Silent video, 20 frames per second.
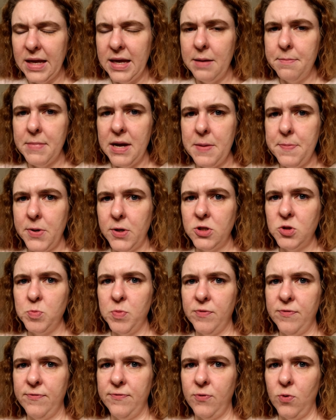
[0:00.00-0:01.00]
it might post
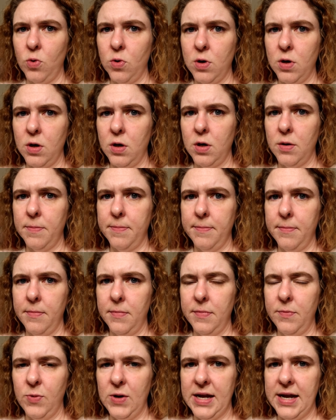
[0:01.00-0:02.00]
before
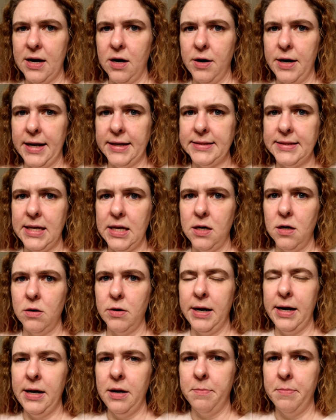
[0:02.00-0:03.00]
we get our next Keto
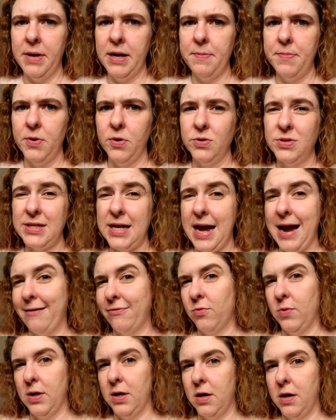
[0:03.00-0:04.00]
Krate. It might post
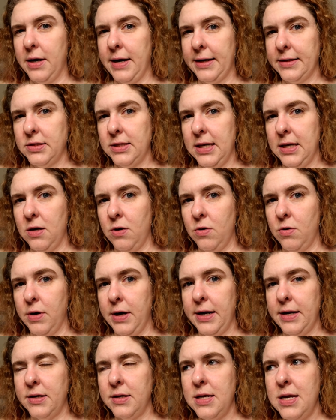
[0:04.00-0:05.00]
after we get our next Keto
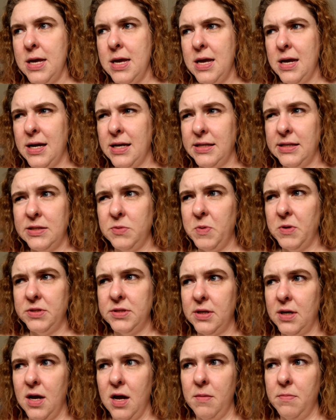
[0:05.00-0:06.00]
Krate because it's
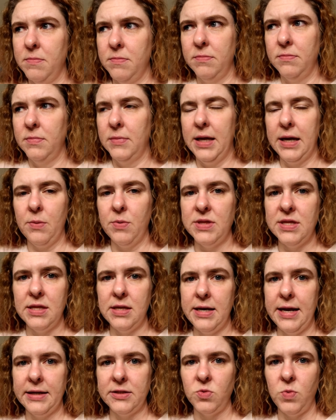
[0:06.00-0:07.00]
supposed to come like within
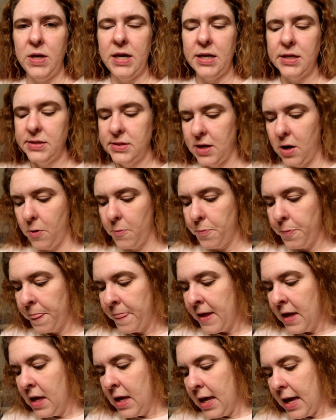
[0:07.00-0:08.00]
the next week. So
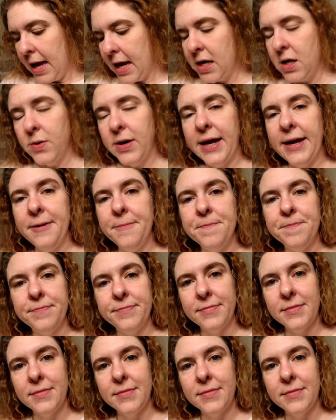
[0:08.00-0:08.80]
anyway,